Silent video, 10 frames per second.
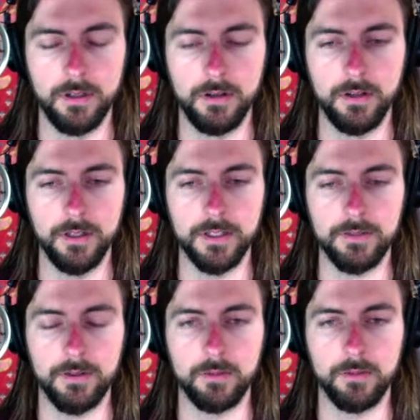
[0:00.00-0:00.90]
at least
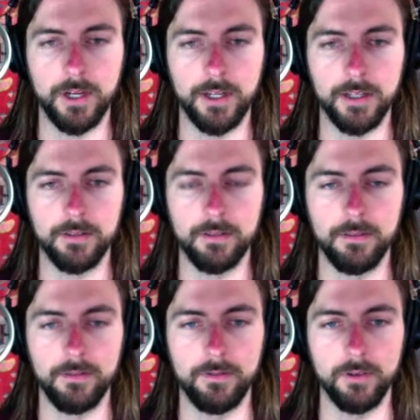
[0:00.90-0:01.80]
while I'm writing
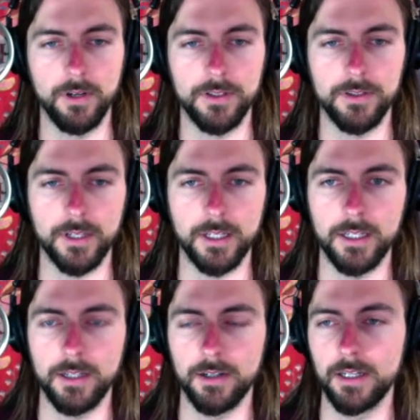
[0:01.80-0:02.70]
for it, so I can
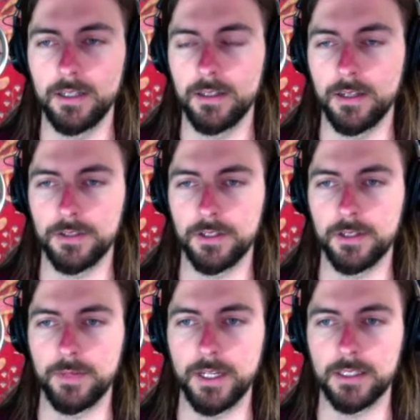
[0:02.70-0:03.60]
hear it. And I'll turn
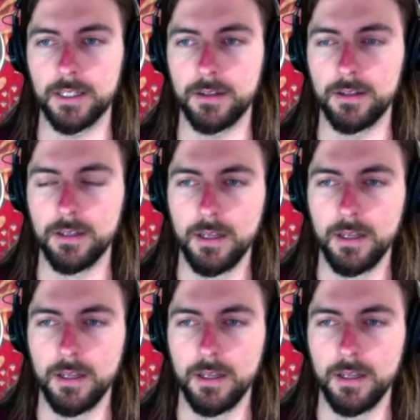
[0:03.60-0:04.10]
it back down.